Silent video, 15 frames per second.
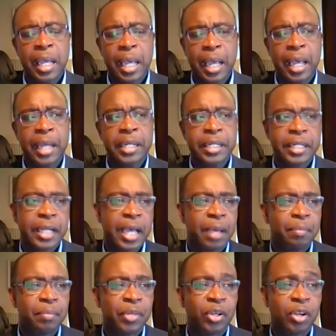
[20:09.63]

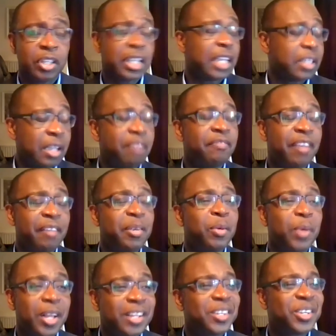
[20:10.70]
And because there's some very
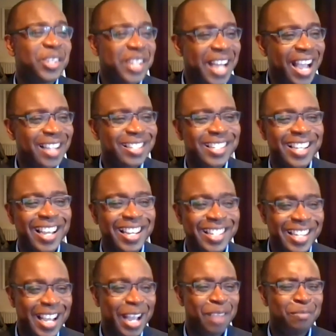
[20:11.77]
well connected
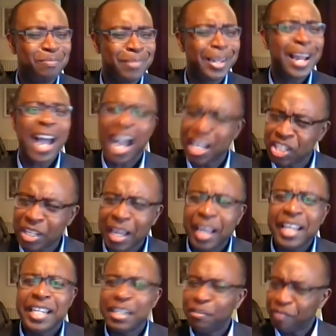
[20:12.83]
large
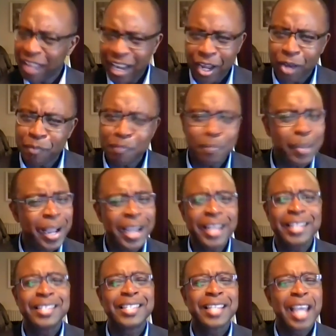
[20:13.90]

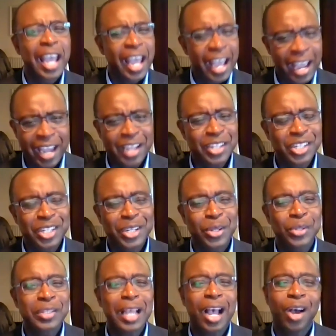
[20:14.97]
development
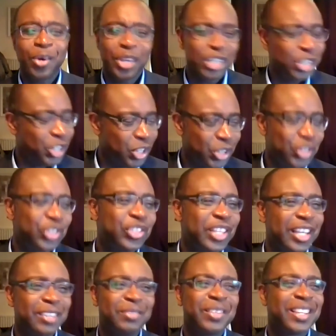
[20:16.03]
NGOs, I always use
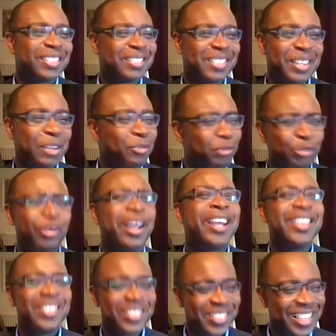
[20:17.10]
the
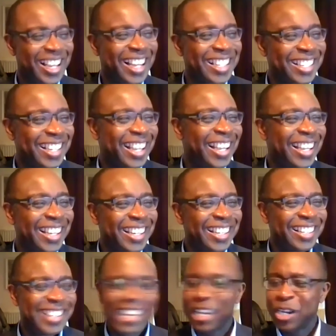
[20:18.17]
phrase that
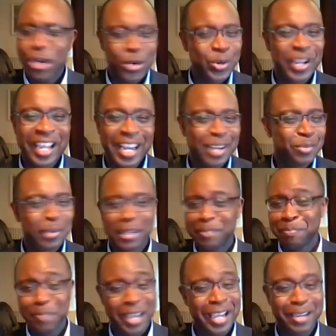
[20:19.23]
they go in
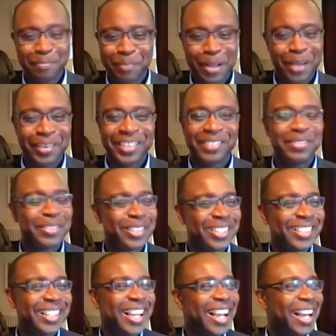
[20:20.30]
with big,
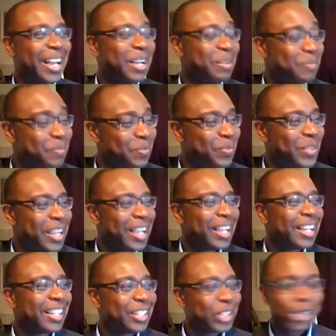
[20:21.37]
powerful
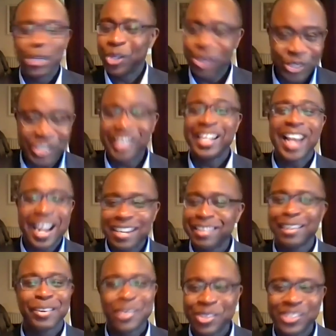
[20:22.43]
Toyota Land
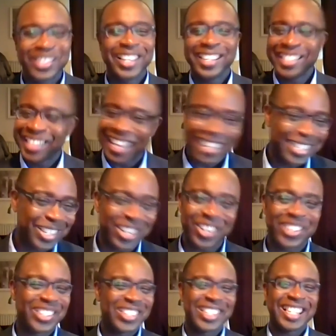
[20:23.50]
Cruisers that's
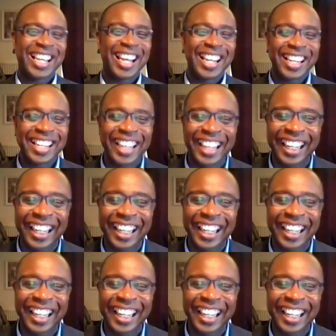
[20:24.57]
costing